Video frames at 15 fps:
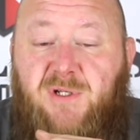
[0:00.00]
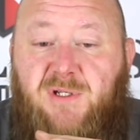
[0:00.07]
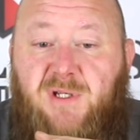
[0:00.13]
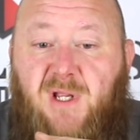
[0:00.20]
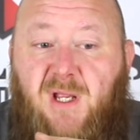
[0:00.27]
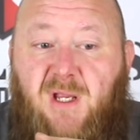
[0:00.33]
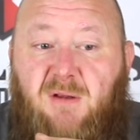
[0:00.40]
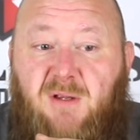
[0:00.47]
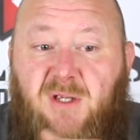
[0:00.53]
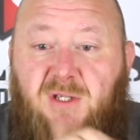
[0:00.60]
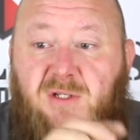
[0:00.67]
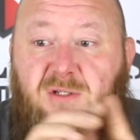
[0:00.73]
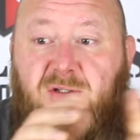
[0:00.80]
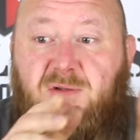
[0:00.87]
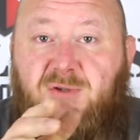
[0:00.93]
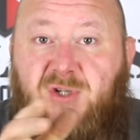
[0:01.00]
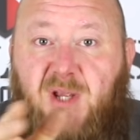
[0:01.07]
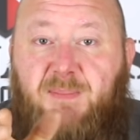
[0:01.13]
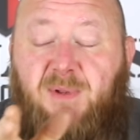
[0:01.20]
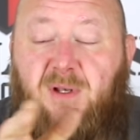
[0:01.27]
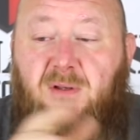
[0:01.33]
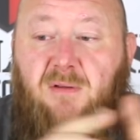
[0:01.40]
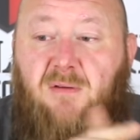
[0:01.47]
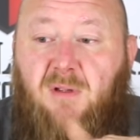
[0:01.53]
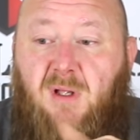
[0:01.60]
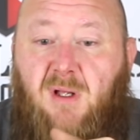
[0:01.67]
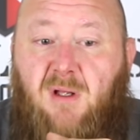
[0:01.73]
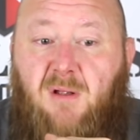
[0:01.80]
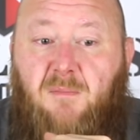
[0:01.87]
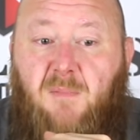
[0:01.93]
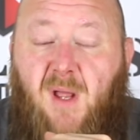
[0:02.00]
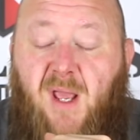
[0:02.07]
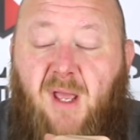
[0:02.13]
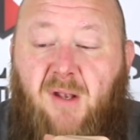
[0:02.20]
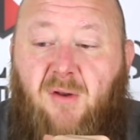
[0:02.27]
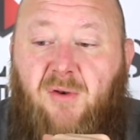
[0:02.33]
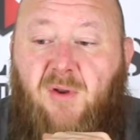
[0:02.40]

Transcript: you'd say is cheapened. I